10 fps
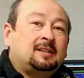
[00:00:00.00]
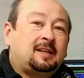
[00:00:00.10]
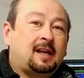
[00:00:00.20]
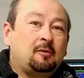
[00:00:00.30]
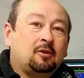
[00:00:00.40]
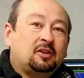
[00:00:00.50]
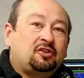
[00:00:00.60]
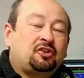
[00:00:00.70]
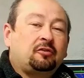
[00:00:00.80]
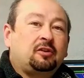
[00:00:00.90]
Today I wanted
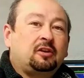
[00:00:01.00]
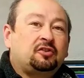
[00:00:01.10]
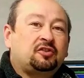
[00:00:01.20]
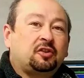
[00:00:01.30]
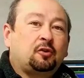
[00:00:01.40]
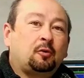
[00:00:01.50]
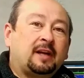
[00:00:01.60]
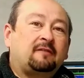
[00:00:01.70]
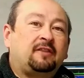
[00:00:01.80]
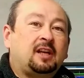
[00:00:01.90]
to show you just a
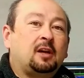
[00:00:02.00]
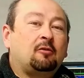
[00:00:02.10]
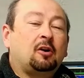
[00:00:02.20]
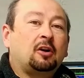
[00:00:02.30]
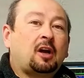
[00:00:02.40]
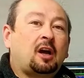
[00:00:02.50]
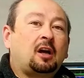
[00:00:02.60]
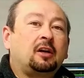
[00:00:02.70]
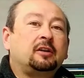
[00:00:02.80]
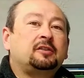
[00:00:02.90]
quick video on
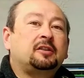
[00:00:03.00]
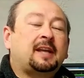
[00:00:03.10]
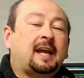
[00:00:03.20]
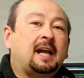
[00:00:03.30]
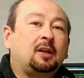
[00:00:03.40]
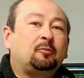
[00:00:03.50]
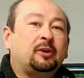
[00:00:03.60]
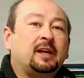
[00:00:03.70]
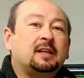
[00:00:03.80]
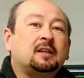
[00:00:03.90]
how to
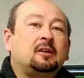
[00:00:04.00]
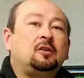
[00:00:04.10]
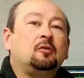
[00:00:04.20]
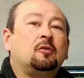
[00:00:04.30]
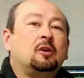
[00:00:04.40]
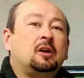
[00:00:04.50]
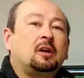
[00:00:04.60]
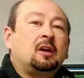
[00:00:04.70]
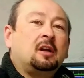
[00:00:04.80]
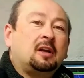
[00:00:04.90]
calibrate
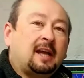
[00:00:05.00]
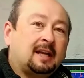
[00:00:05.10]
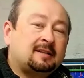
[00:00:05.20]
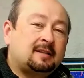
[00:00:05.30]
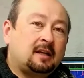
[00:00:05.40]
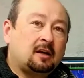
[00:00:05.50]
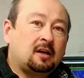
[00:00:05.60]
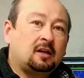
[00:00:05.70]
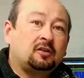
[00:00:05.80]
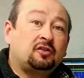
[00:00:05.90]
your
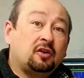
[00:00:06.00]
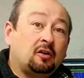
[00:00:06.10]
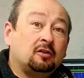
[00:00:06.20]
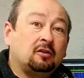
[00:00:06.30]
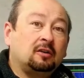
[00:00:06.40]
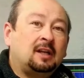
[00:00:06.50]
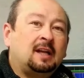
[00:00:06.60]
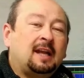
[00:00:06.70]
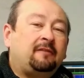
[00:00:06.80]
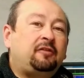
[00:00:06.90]
SDR dongle.
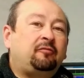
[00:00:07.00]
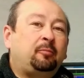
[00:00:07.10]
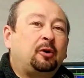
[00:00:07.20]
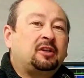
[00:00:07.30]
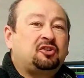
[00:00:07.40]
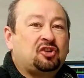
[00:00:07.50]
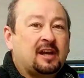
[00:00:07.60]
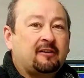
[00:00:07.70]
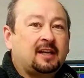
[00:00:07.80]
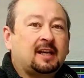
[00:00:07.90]
If you've bought a
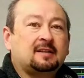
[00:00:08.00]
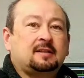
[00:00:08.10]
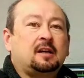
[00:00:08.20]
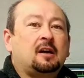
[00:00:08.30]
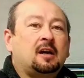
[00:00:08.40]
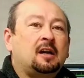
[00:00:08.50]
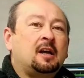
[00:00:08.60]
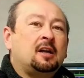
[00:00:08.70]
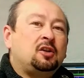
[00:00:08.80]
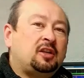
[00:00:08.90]
generic SDR,
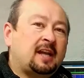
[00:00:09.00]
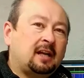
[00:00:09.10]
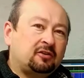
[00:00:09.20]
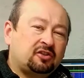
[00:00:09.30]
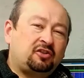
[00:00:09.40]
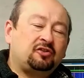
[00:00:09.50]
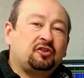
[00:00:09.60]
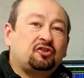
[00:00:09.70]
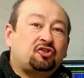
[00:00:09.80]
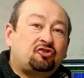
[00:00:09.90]
you can't just use
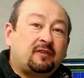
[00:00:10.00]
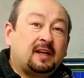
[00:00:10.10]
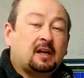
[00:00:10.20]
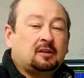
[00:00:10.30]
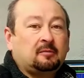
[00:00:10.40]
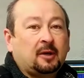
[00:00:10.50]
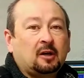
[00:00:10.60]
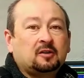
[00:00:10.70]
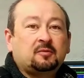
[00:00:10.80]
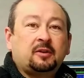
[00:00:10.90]
it straight out of the
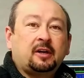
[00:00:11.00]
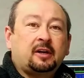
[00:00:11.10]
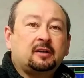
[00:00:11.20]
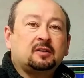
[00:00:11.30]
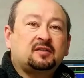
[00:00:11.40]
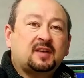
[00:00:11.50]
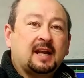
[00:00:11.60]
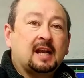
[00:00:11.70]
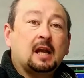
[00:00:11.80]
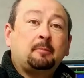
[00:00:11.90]
box without
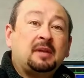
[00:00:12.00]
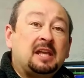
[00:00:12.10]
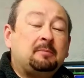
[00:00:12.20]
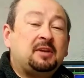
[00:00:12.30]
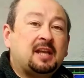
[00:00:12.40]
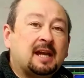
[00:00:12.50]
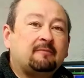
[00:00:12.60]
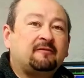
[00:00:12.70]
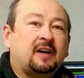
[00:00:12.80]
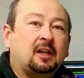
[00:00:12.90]
setting a
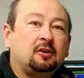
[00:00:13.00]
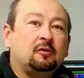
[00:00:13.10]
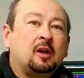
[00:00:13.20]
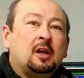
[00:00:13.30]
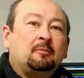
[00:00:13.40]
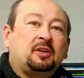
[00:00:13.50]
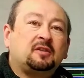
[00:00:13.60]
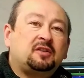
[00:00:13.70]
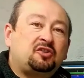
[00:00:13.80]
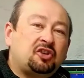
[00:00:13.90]
PPM value
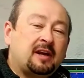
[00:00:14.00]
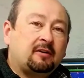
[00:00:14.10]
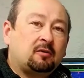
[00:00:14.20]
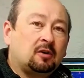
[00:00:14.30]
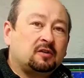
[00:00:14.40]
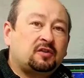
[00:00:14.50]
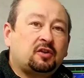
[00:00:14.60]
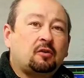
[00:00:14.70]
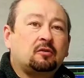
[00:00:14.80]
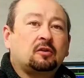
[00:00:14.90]
because the generic ones
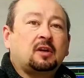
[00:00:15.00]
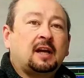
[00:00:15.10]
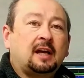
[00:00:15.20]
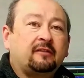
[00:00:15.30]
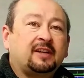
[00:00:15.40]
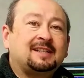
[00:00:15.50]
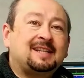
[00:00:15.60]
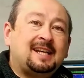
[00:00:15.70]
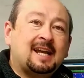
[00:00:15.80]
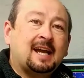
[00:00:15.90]
don't have a
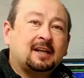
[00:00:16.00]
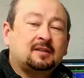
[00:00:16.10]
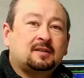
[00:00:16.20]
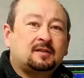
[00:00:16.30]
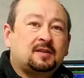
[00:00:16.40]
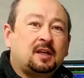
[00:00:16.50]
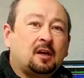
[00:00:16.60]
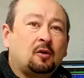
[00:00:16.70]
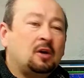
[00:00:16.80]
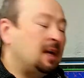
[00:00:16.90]

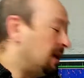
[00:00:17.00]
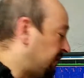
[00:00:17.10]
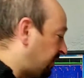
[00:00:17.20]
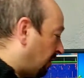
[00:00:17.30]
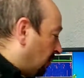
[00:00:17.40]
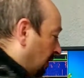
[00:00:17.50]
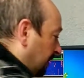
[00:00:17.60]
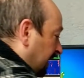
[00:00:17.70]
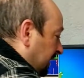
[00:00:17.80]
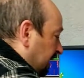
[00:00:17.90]
TXCO. So what
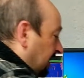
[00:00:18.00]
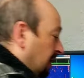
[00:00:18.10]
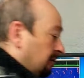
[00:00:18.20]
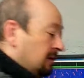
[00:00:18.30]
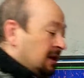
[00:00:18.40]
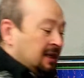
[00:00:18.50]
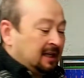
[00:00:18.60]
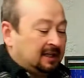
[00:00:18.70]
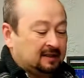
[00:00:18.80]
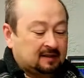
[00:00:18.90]
we need to do
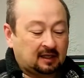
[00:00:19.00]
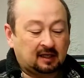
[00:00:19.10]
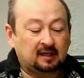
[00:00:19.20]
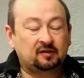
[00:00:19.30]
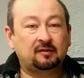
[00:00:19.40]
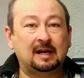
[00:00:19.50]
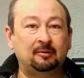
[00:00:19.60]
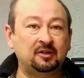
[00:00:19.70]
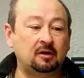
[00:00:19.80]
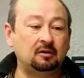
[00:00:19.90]
is, uh, is grab
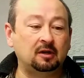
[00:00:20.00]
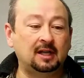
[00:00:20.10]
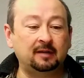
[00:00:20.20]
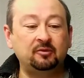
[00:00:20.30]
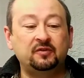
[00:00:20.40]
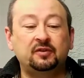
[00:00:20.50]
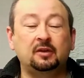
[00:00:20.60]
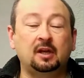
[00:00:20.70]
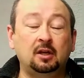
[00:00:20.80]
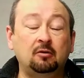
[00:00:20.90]
our dongle. I'm using
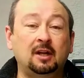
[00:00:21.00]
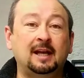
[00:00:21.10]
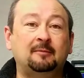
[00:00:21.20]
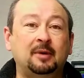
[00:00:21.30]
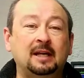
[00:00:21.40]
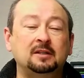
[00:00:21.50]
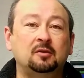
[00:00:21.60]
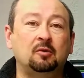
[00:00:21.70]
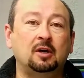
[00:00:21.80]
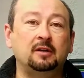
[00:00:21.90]
a Nooelec
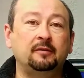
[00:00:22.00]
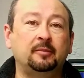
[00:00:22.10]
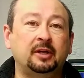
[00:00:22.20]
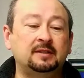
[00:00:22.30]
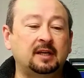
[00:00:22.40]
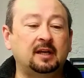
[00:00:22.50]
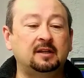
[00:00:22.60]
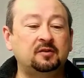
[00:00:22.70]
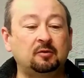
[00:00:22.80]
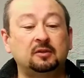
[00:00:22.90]
branded one, but uh,
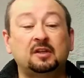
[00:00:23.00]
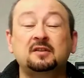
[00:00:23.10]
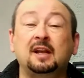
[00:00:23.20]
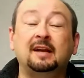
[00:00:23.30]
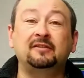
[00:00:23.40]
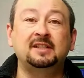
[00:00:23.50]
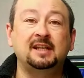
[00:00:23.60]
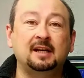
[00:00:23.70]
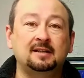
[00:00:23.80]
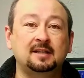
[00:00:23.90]
this one doesn't have a
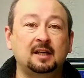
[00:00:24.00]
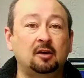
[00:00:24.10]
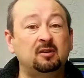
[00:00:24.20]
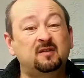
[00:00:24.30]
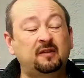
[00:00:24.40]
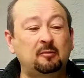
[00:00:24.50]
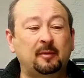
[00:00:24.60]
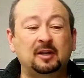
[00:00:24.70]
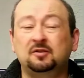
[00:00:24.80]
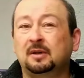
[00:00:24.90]
TXCO. It's from
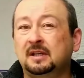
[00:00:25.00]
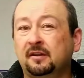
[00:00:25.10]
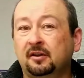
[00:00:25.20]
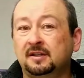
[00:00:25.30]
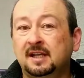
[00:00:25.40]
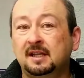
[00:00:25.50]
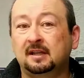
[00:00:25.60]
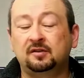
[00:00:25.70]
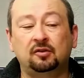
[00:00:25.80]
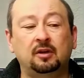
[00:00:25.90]
about 2013,
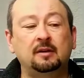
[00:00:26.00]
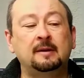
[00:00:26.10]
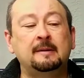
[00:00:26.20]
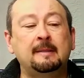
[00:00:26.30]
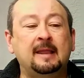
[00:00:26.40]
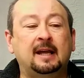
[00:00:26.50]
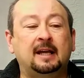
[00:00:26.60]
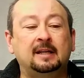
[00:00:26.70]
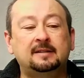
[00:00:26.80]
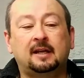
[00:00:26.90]
this unit
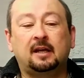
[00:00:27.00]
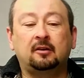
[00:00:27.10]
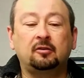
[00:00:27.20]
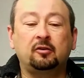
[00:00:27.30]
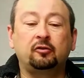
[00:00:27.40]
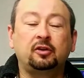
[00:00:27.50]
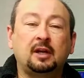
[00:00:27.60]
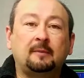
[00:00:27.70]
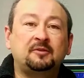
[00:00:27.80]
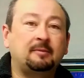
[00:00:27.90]
and uh, I'm going to hook it
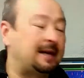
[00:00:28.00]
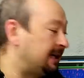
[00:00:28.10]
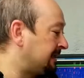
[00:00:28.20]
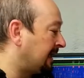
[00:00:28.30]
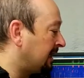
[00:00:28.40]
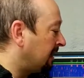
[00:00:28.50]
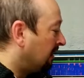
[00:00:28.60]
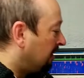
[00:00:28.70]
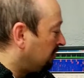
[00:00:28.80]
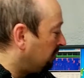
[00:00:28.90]
up to my antenna
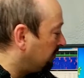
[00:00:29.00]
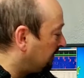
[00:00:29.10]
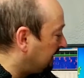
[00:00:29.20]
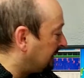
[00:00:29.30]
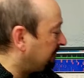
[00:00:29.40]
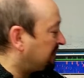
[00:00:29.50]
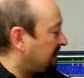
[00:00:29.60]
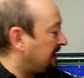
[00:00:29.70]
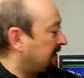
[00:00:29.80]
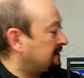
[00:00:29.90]
using the
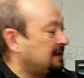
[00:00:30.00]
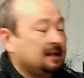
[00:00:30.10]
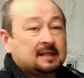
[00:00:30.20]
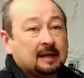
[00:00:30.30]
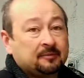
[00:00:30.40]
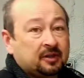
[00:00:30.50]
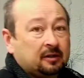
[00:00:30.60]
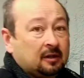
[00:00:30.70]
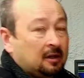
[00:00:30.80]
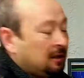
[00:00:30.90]
MCX
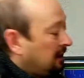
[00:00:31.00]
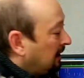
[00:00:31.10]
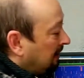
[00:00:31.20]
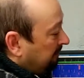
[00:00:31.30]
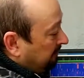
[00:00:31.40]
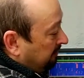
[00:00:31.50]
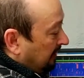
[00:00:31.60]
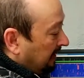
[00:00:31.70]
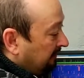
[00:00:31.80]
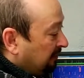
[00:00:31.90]
adapter. Um,
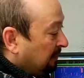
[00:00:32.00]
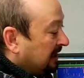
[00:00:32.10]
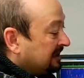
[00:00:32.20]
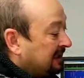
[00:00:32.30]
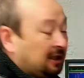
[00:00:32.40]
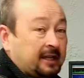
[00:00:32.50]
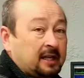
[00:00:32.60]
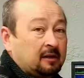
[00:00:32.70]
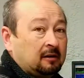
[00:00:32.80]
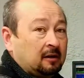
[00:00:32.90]
I have the pigtail
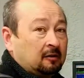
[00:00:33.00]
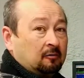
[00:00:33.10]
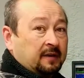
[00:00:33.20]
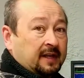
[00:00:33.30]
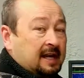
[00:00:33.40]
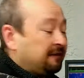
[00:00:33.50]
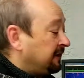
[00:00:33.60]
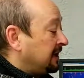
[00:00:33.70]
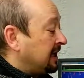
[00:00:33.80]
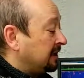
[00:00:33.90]
here with an
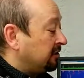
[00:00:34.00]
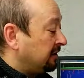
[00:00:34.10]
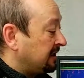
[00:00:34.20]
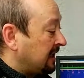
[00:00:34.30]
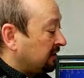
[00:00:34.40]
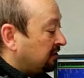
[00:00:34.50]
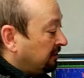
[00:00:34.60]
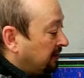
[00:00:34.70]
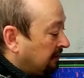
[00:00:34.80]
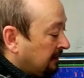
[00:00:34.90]
F connector attached
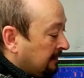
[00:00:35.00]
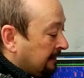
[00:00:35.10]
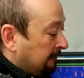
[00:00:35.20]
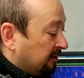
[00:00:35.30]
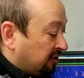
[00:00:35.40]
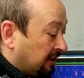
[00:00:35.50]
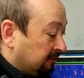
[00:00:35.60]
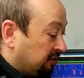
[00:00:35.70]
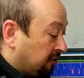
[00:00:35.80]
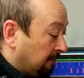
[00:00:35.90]
to it which I'm
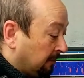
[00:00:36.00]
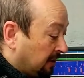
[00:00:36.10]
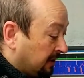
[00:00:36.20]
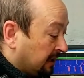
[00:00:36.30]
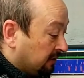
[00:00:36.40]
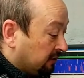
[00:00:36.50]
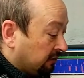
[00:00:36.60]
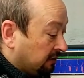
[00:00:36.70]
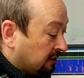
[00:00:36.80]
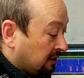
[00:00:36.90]
just going to plug
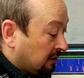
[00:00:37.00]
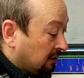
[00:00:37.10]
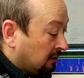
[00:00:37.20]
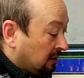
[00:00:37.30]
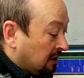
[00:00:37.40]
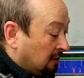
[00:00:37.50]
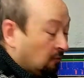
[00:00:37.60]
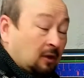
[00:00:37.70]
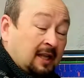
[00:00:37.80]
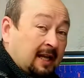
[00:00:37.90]
into the dongle.
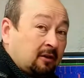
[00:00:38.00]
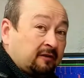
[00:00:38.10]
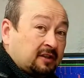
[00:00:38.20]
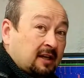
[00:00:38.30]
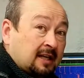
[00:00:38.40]
We'll head over to